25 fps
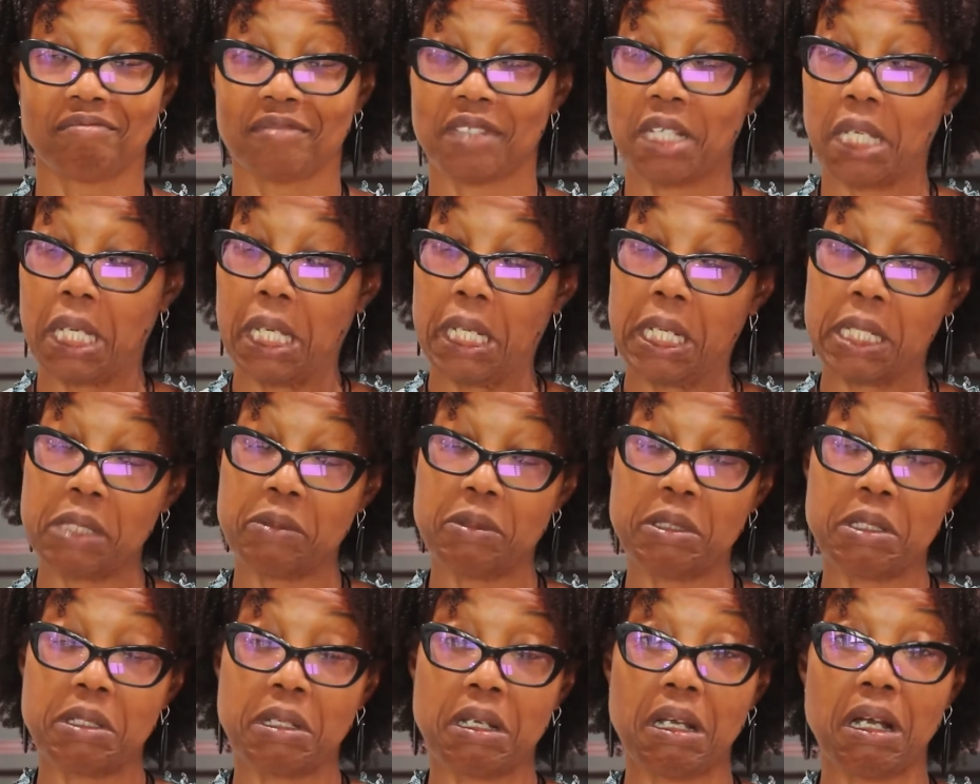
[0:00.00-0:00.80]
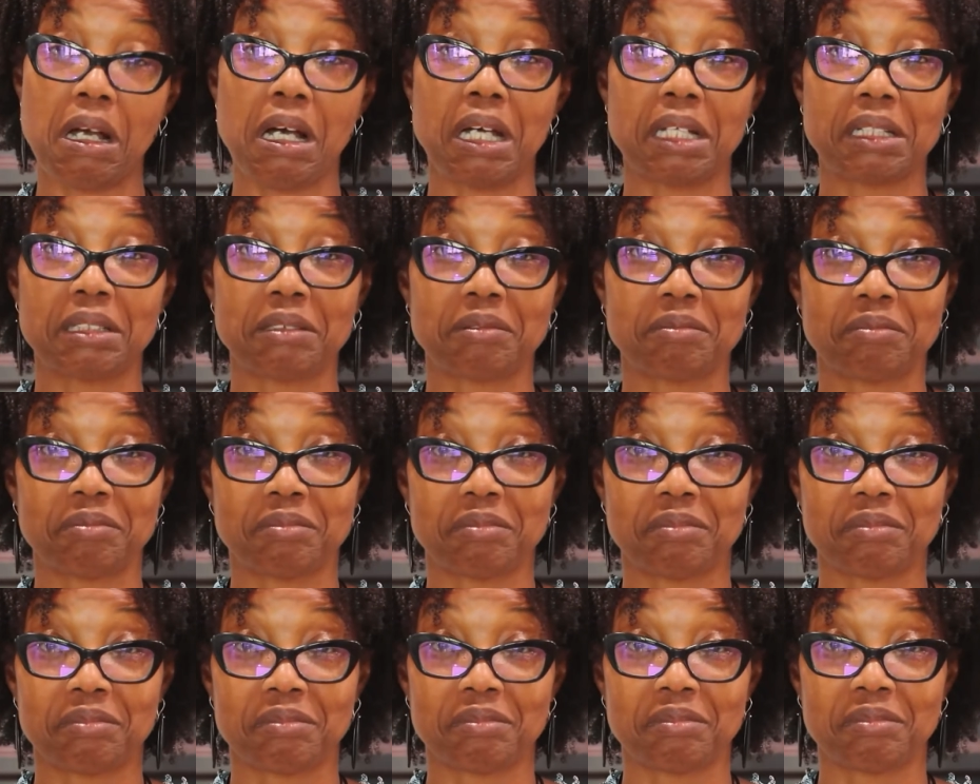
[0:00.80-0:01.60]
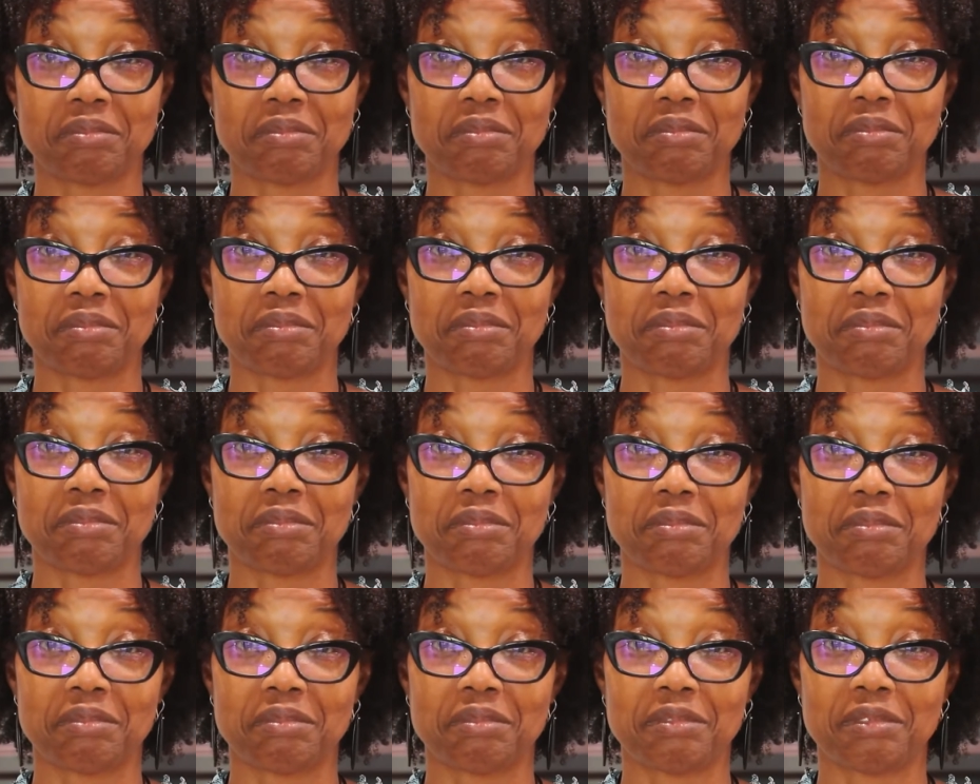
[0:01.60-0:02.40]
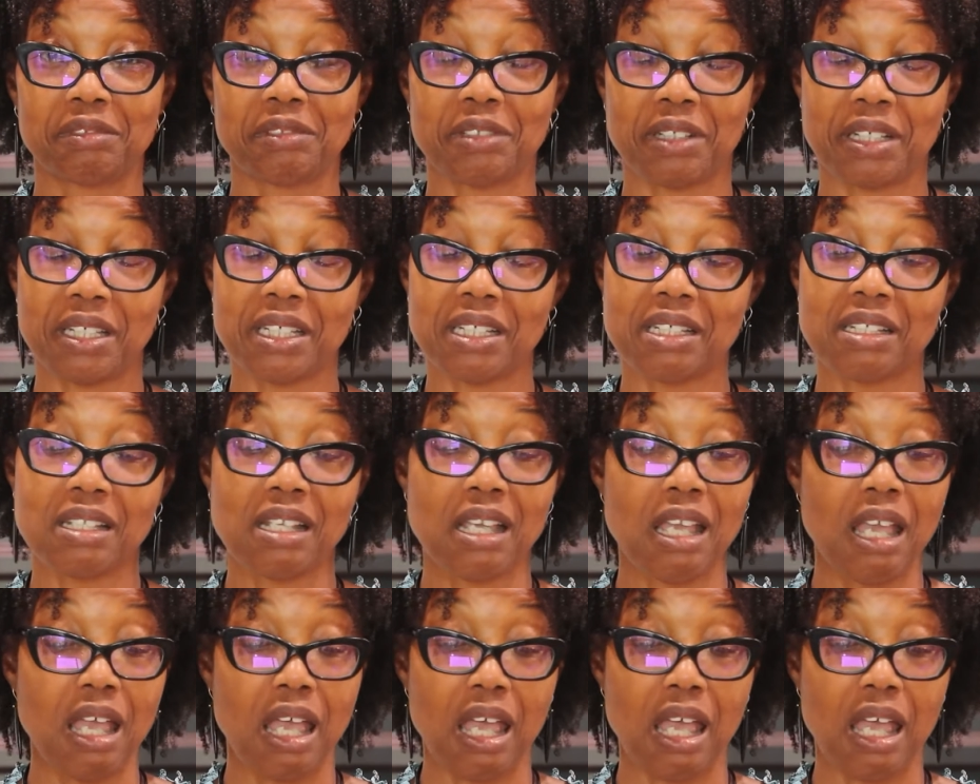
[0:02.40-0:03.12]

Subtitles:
connect with your God, right?